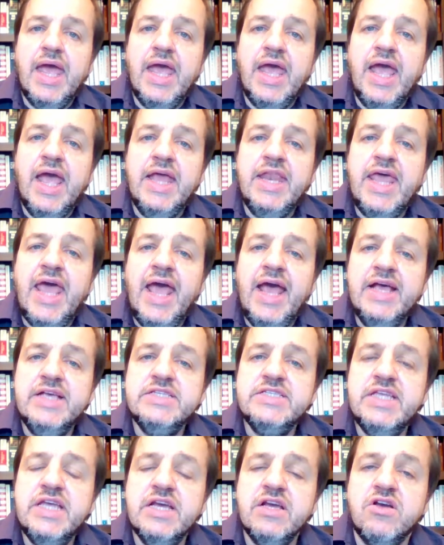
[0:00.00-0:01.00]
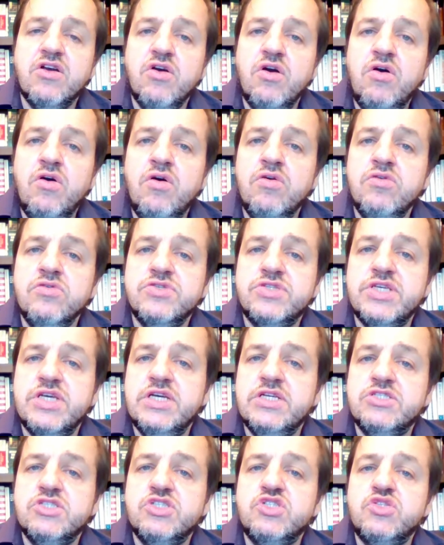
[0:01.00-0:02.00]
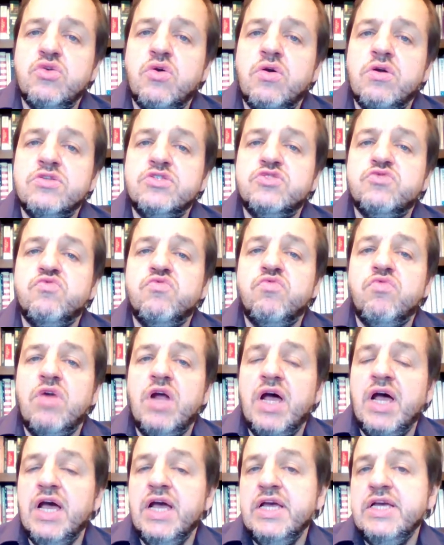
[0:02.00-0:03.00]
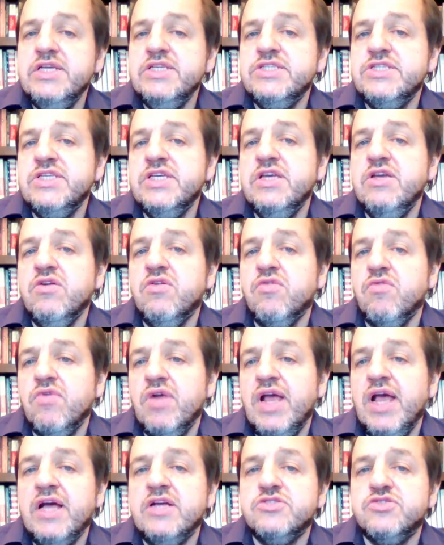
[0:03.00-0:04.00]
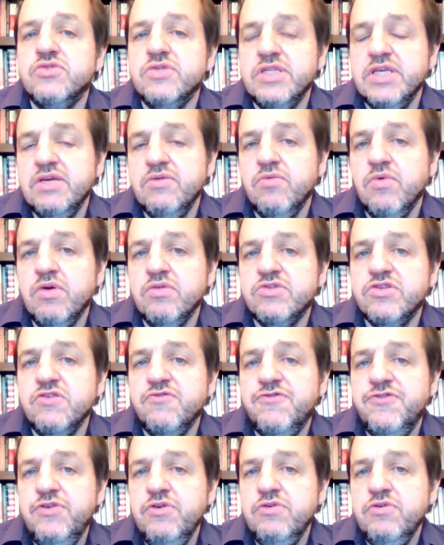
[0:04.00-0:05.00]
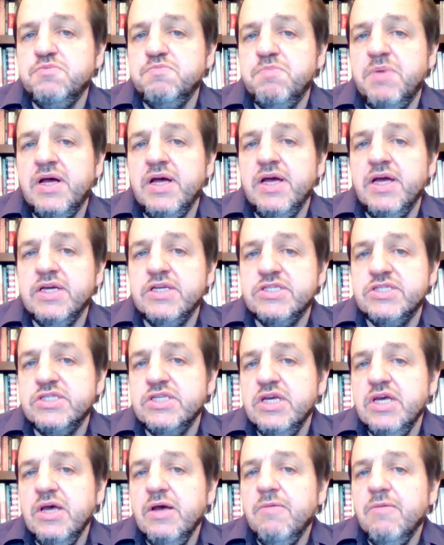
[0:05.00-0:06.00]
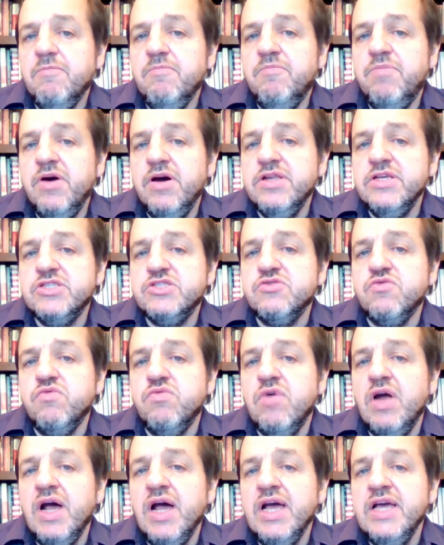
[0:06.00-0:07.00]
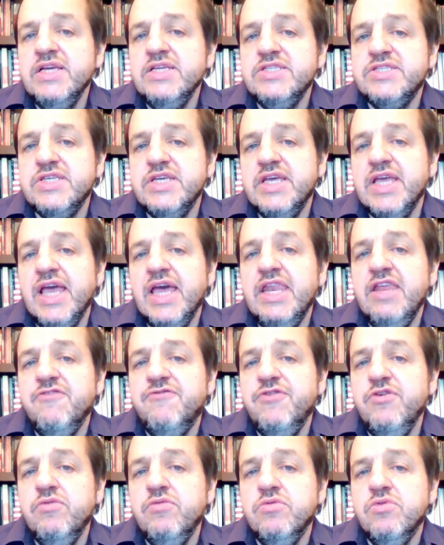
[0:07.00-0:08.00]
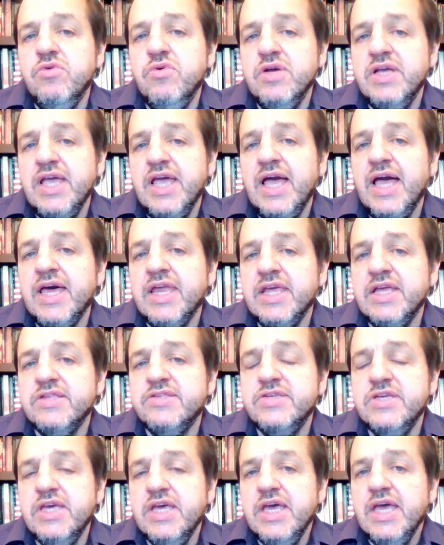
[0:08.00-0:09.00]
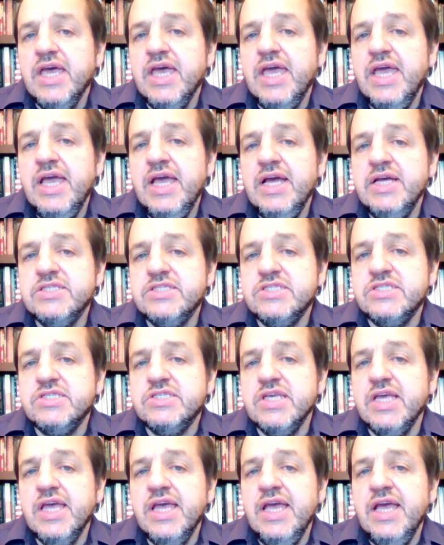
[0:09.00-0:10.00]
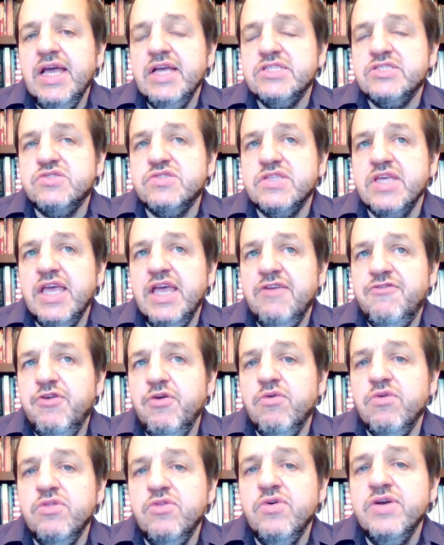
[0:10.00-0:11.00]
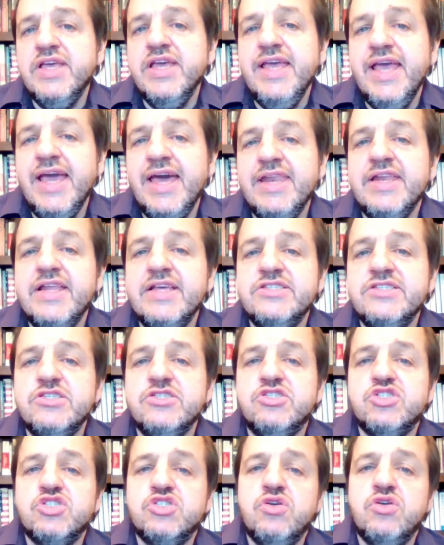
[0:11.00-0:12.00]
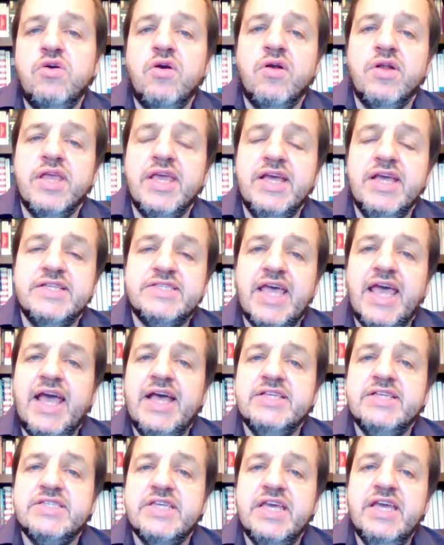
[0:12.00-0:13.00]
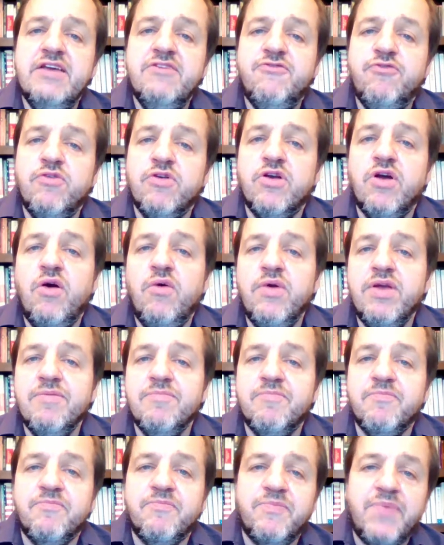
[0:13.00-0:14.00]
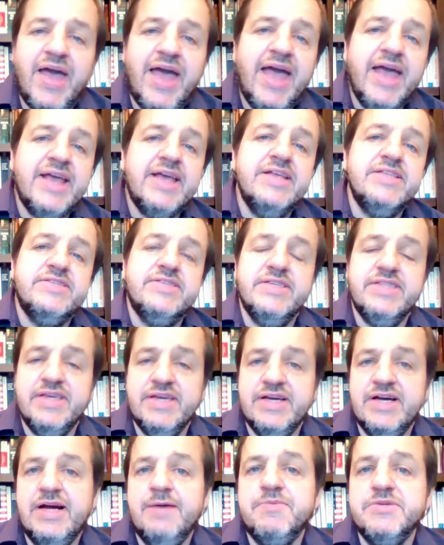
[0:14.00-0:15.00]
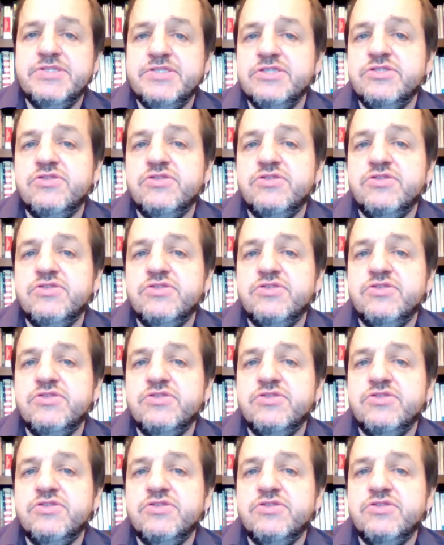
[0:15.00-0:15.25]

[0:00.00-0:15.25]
And as that goes, it starts rising gradually. Well, it's a few spikes, but it's rising. And if you look at it, if you were looking at it as a chart, it's as if we're going back into the opposite